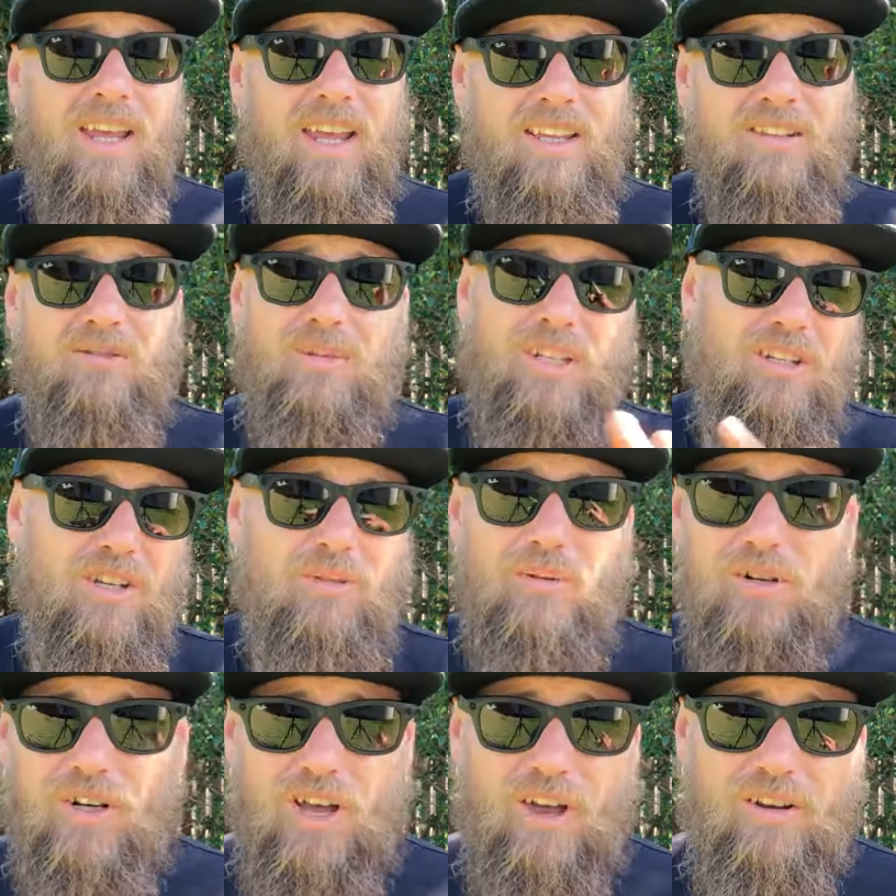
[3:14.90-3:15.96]
And there'll be a
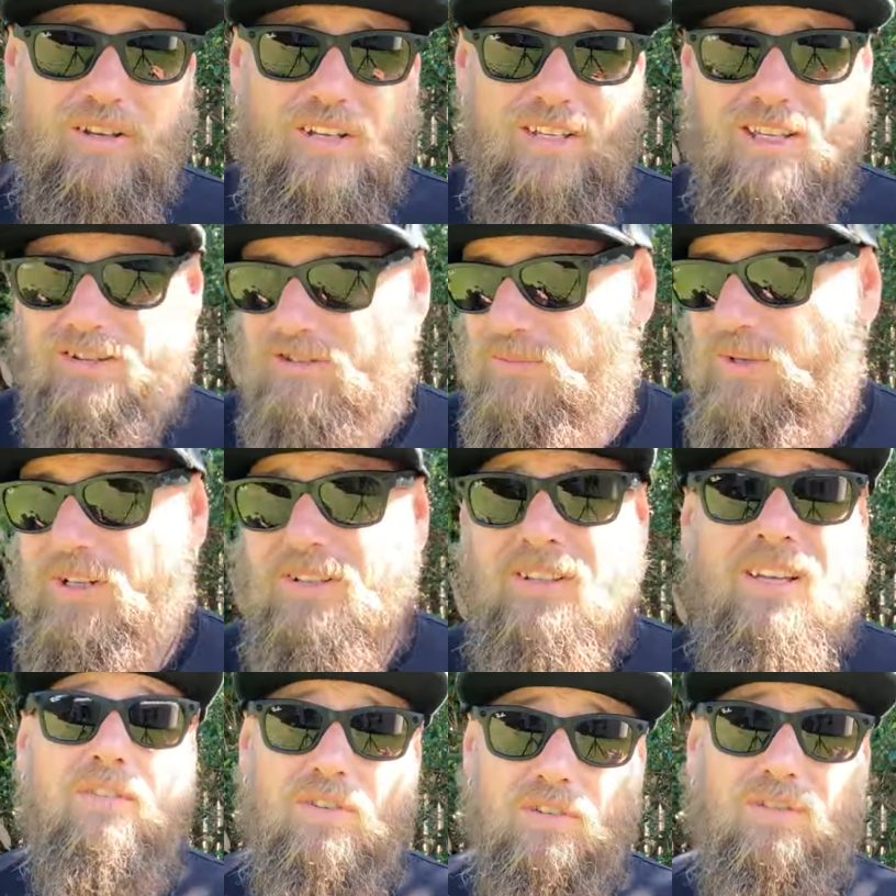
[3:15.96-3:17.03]
coupon code in there as well.
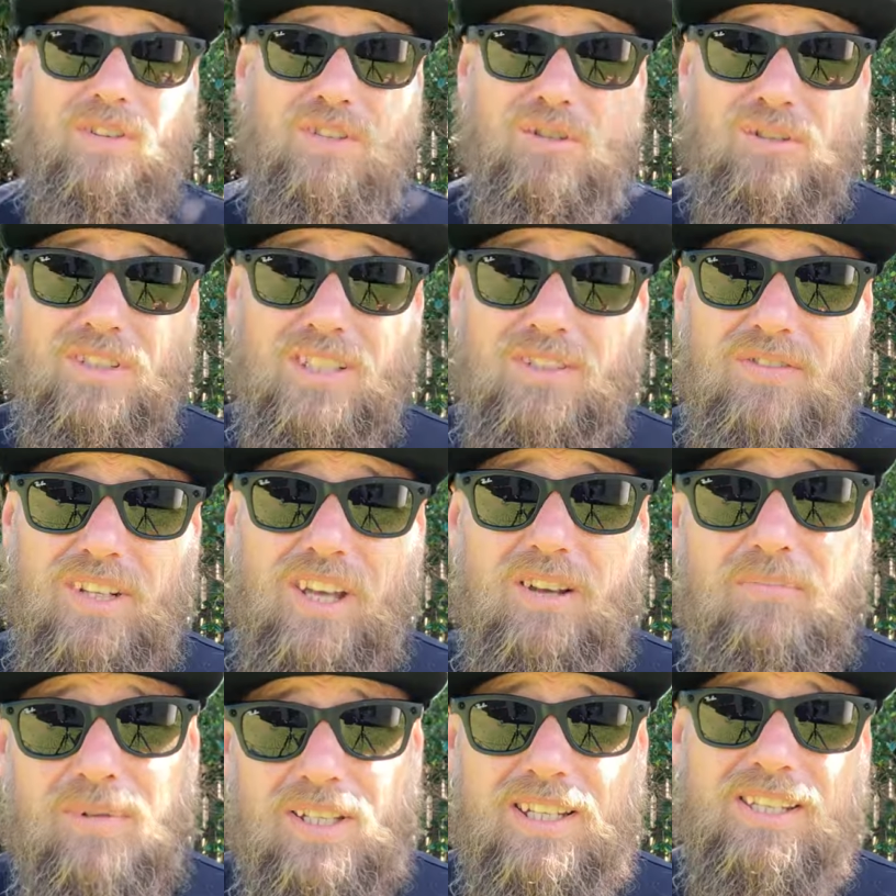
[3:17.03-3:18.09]
If you've enjoyed this
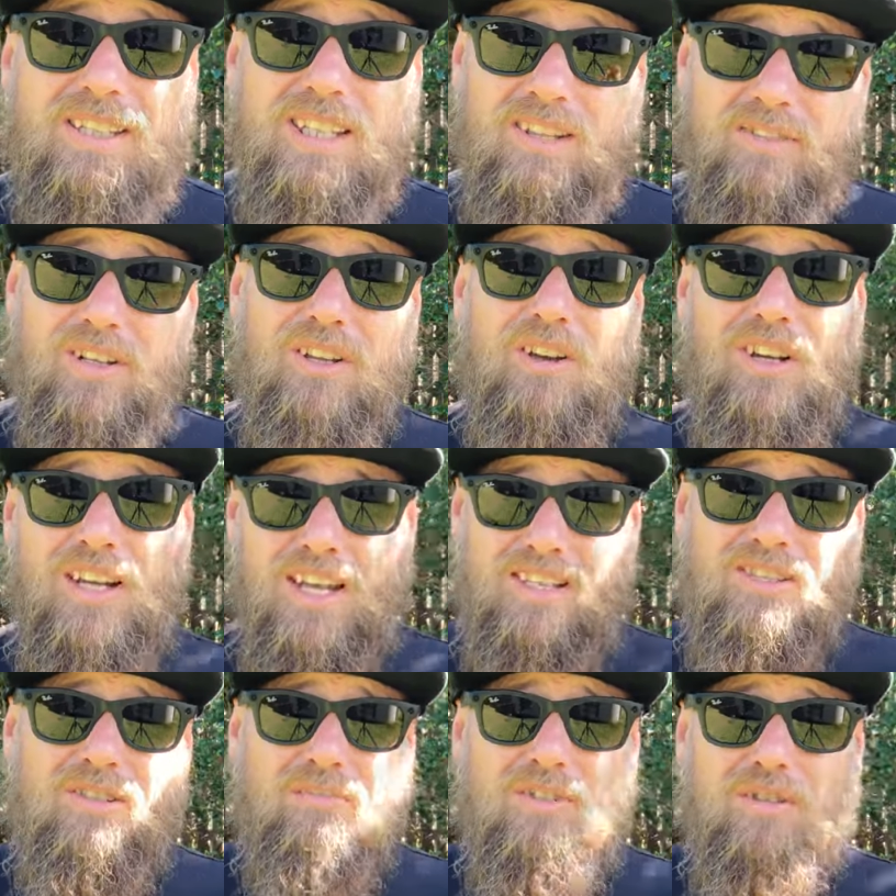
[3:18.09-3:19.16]
video, please give it a like
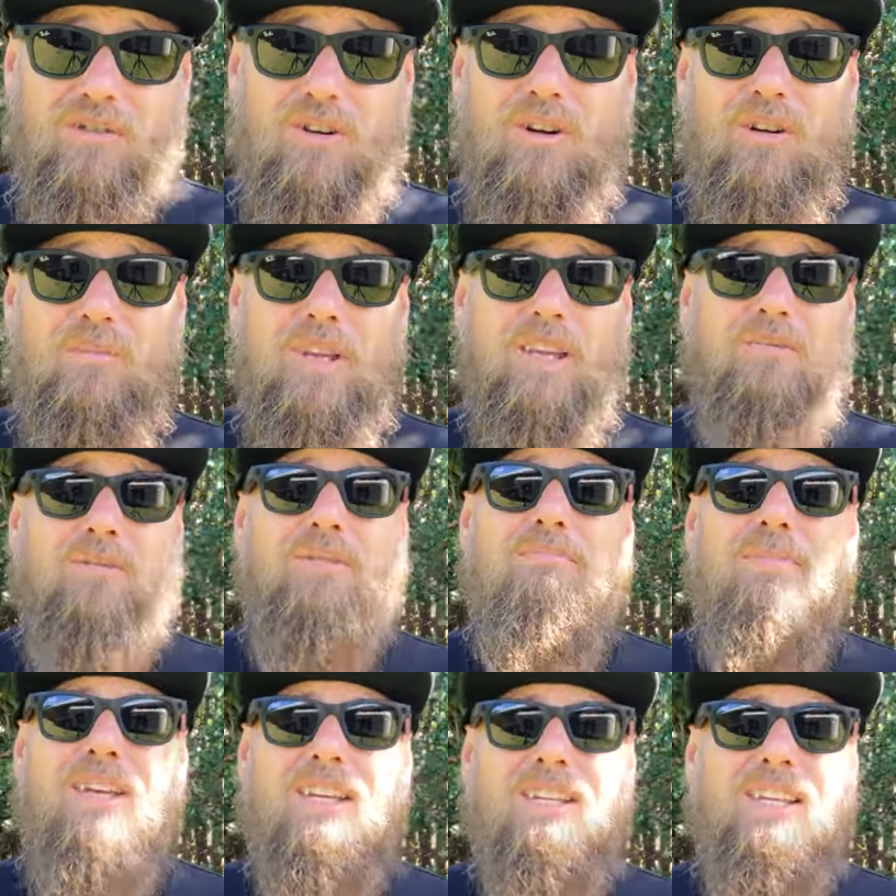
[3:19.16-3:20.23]
and subscribe. It would
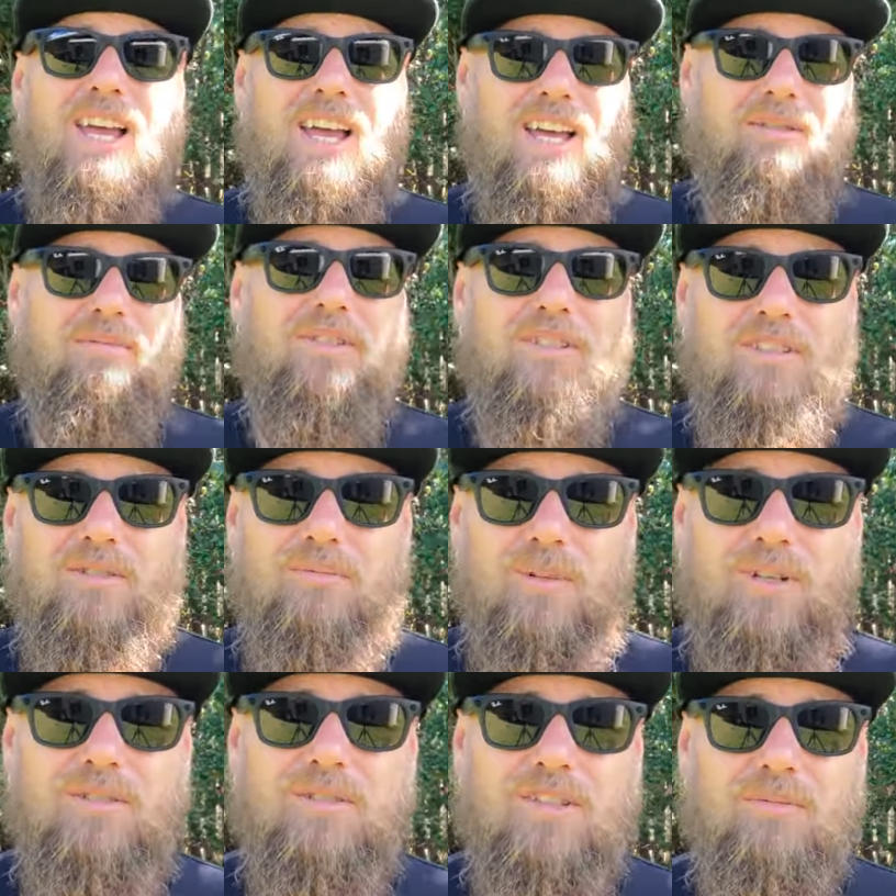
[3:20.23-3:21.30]
mean the absolute
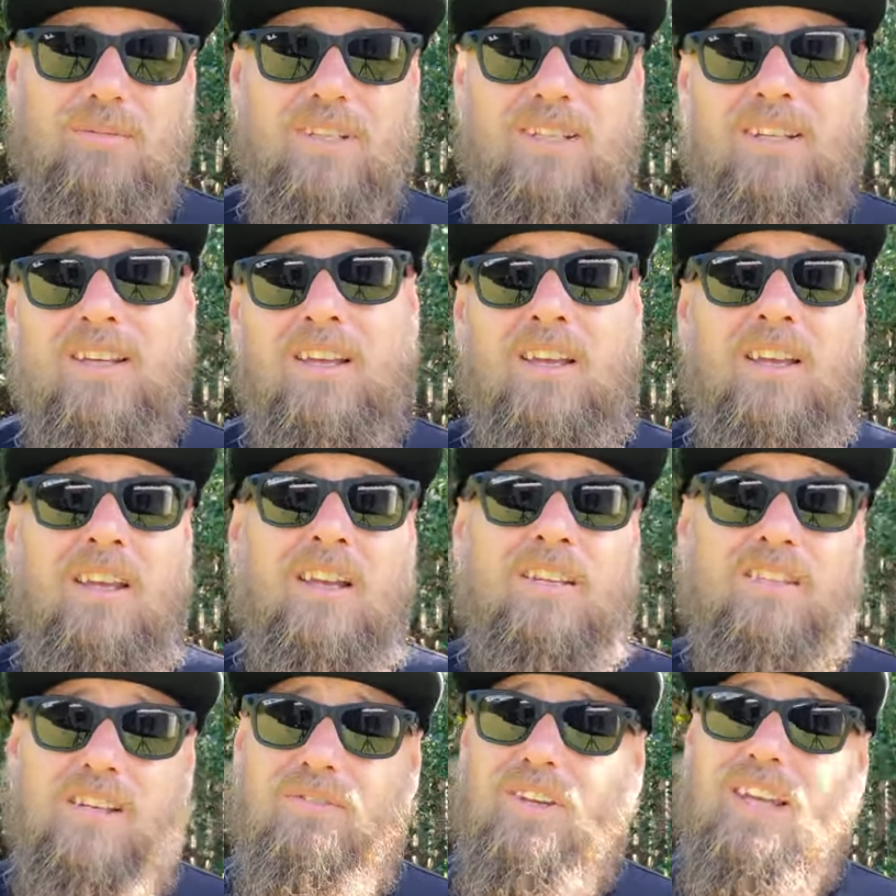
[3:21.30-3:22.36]
world to me.
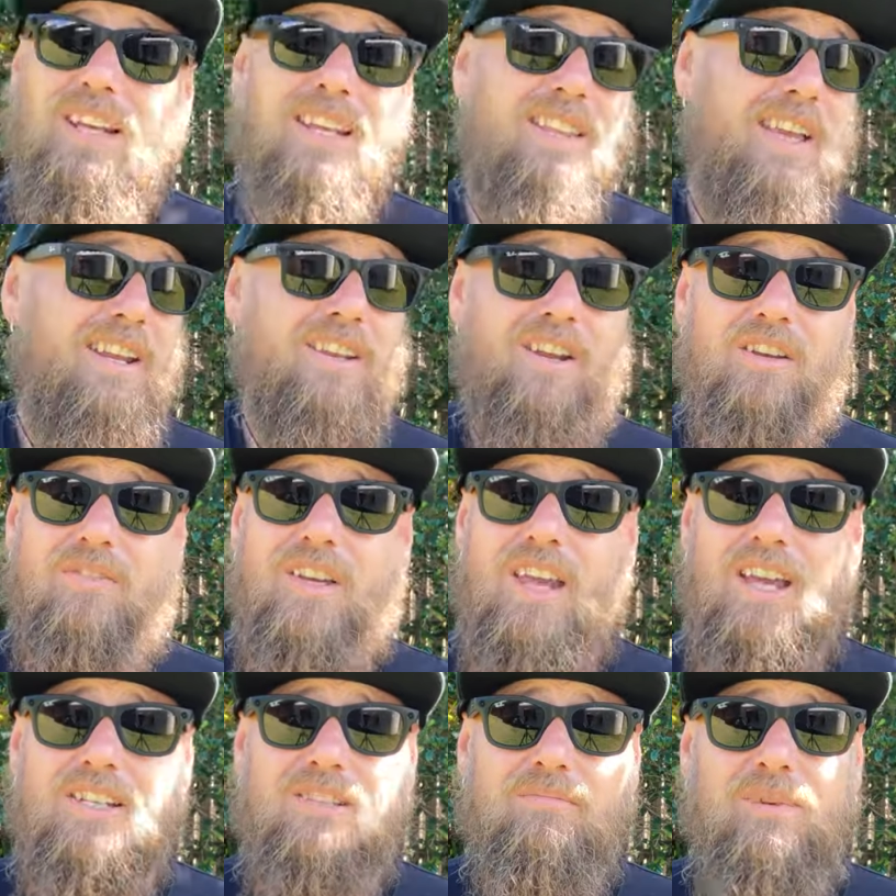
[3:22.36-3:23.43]
Don't forget to hit that
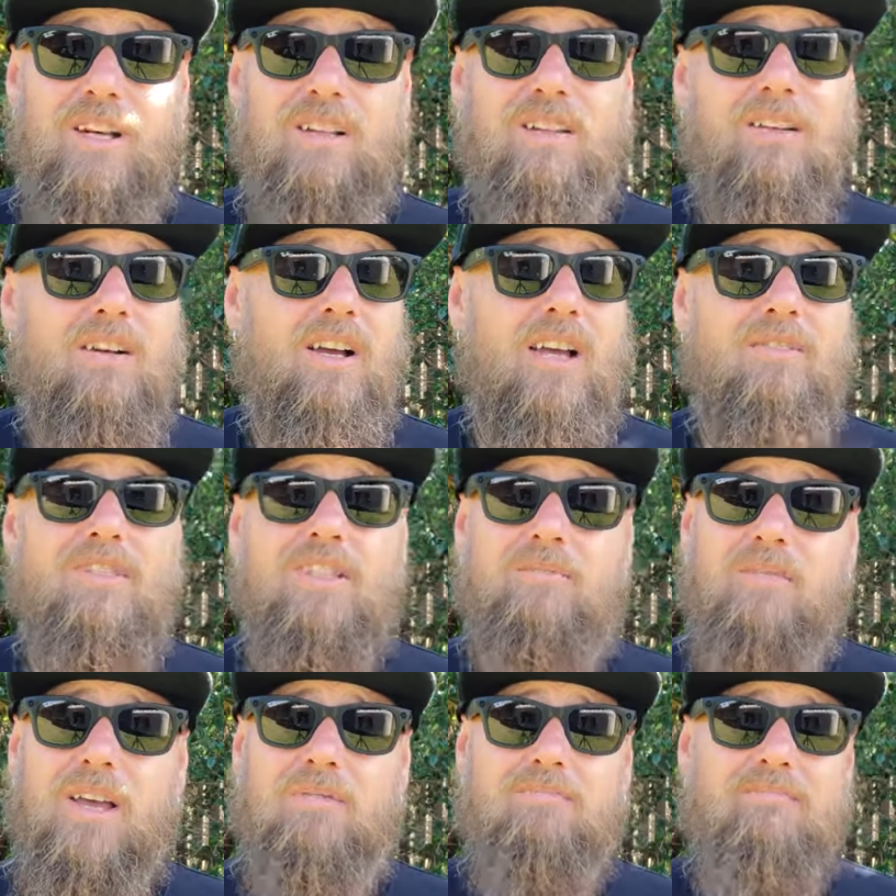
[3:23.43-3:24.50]
notification bell. I have
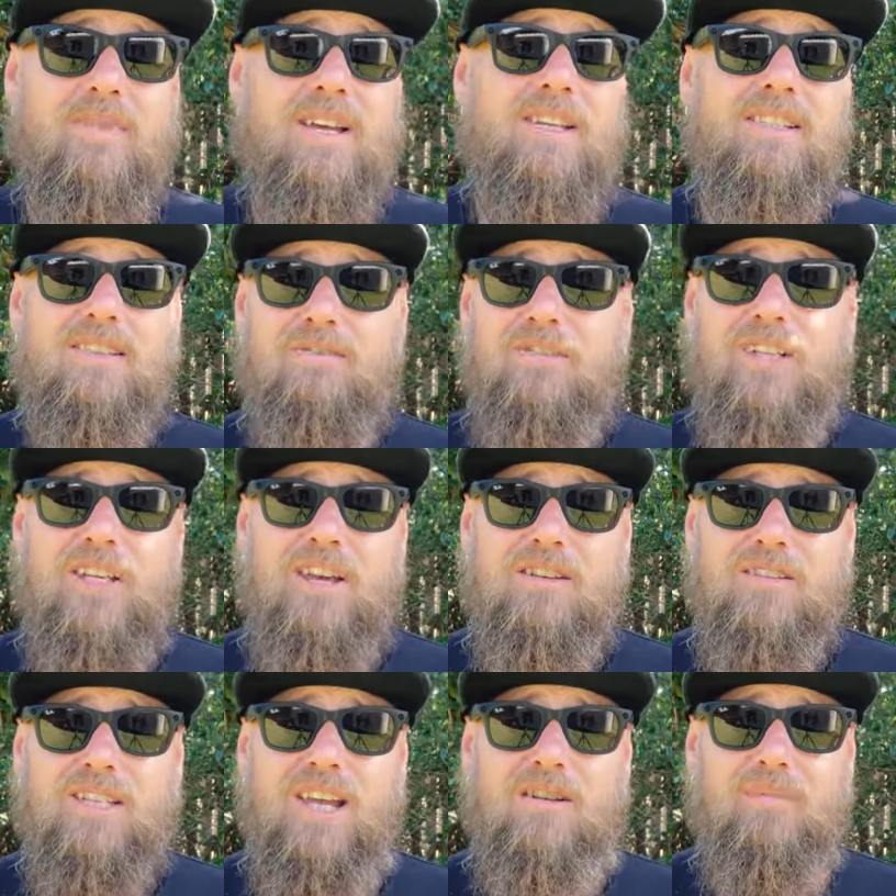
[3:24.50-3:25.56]
some amazing
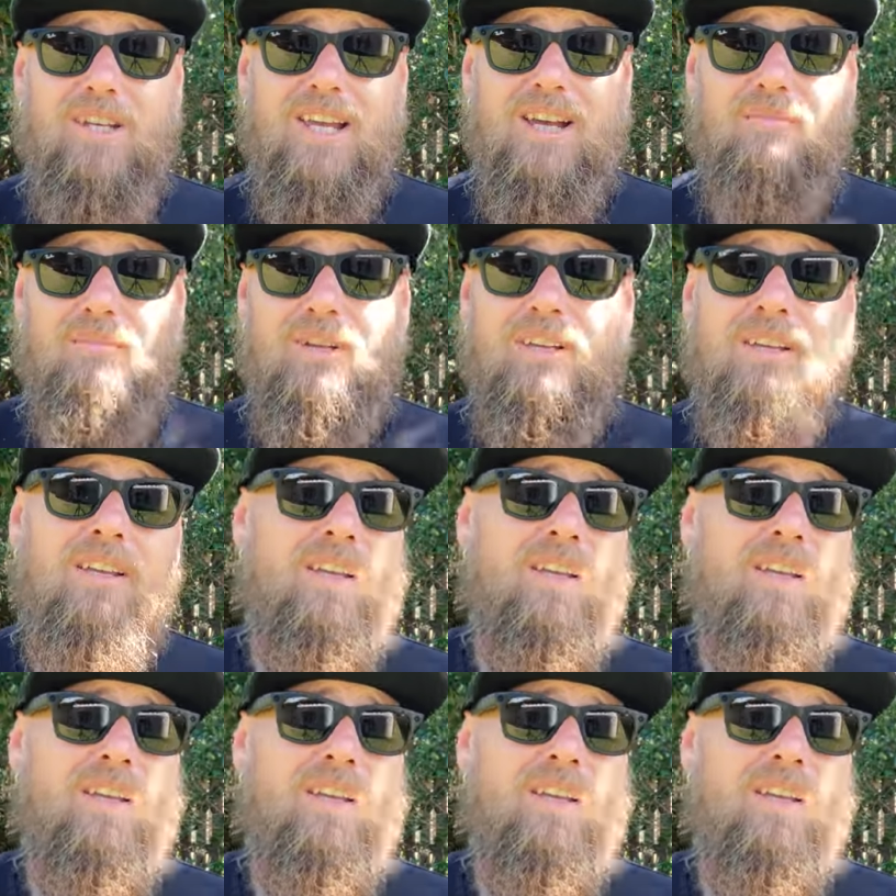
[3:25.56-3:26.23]
videos coming up.